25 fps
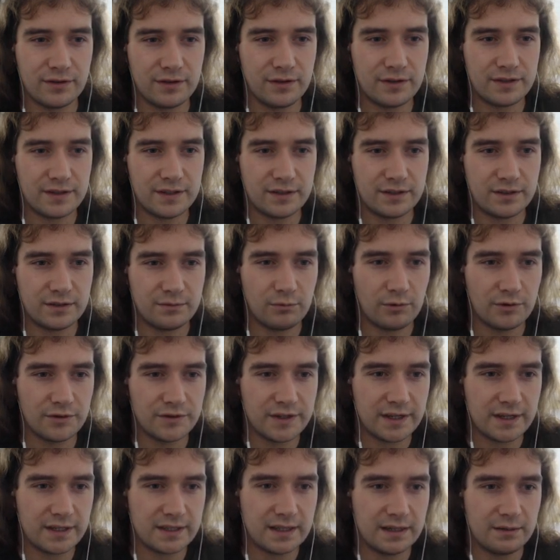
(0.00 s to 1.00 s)
this
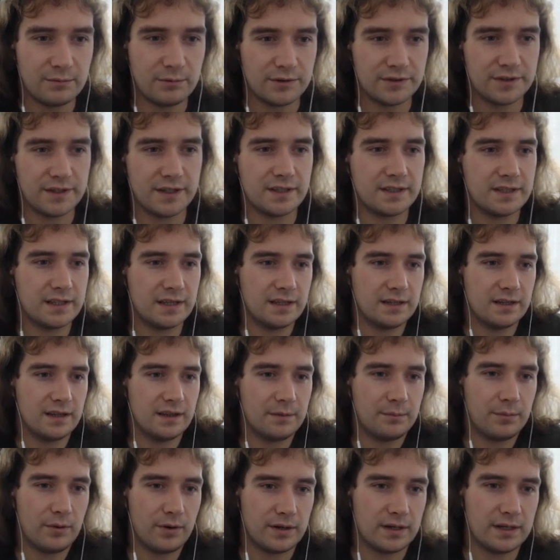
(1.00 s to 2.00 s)
116 and the
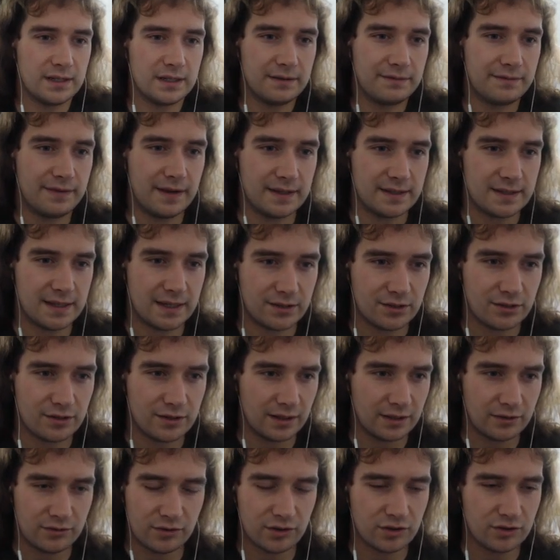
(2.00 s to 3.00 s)
point in defense, I just
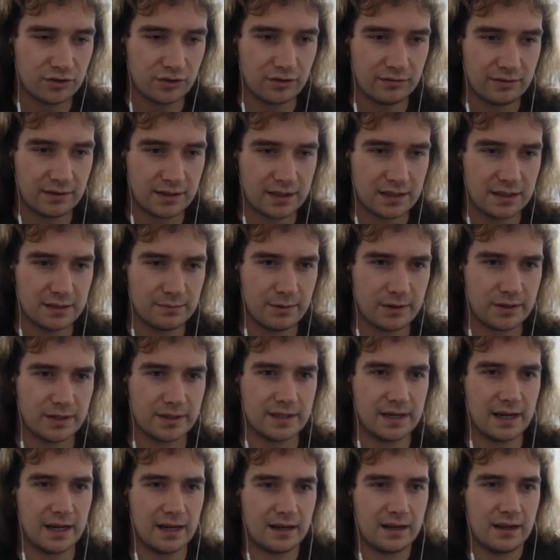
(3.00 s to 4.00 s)
literally took the rest in special
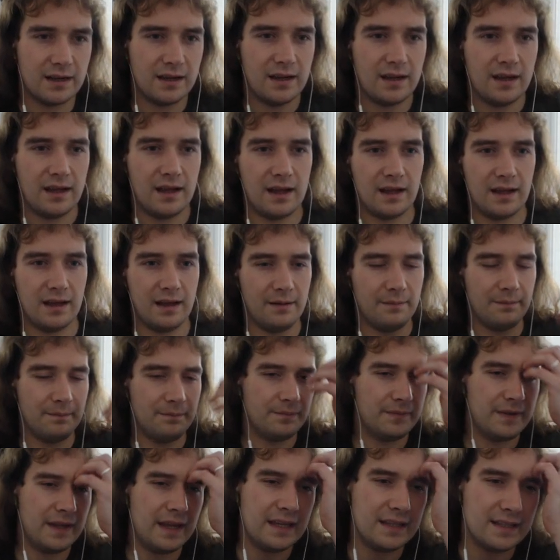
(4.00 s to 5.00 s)
attack.
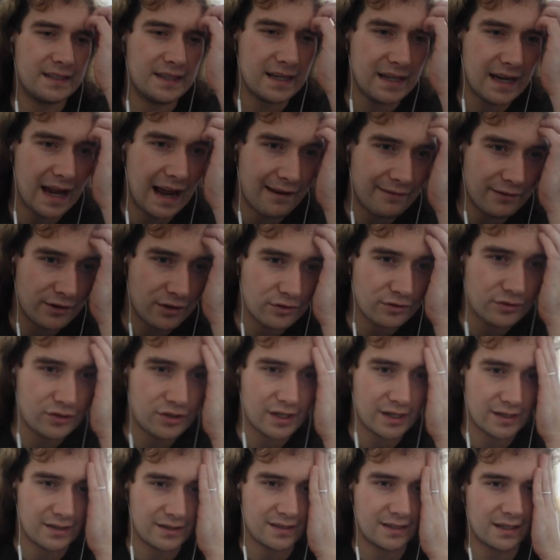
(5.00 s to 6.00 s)
It did have a good
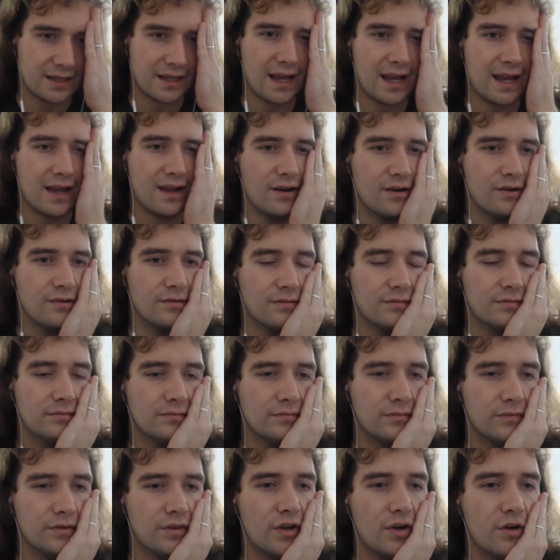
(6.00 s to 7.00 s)
chance to KO
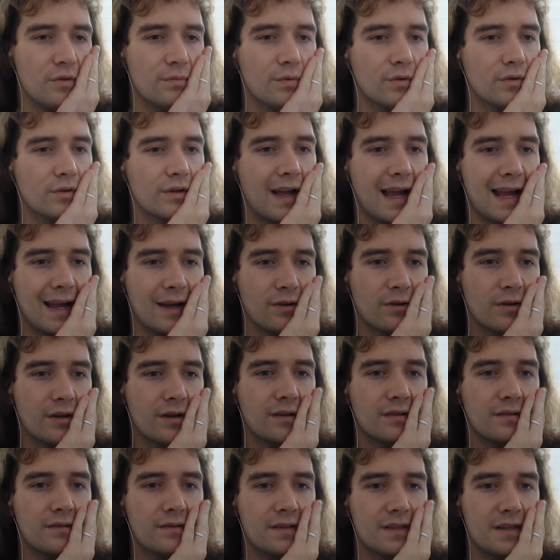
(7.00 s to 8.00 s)
Noble
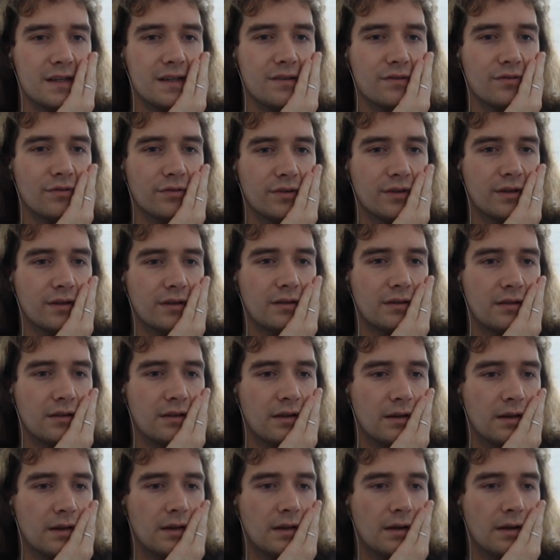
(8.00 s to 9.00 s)
Kyogre Z Thunder,
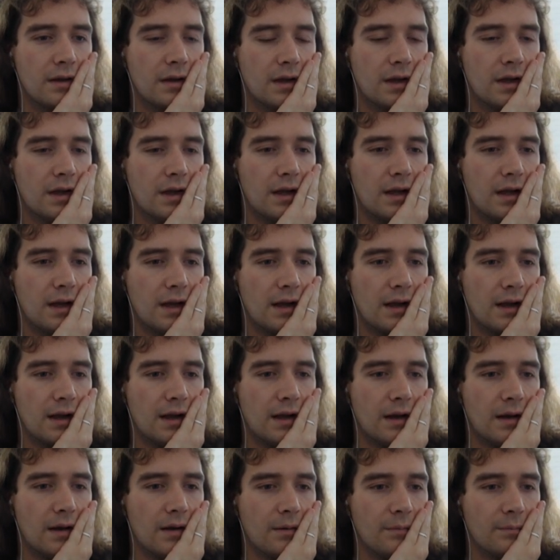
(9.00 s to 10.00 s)

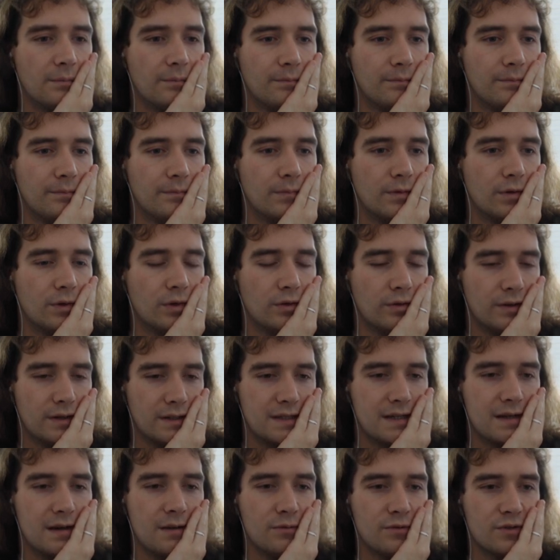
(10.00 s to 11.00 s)
or
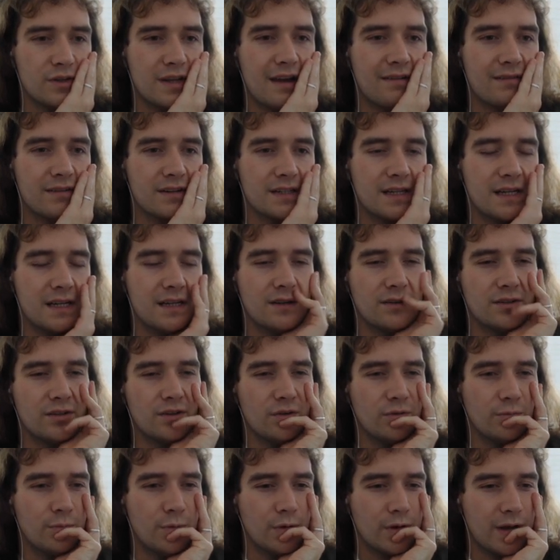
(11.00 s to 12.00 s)
it was guaranteed on
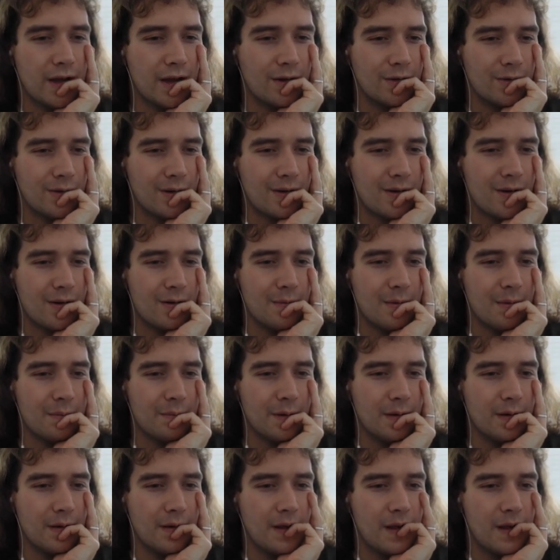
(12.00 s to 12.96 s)
Noble Kyogre, I can't remember.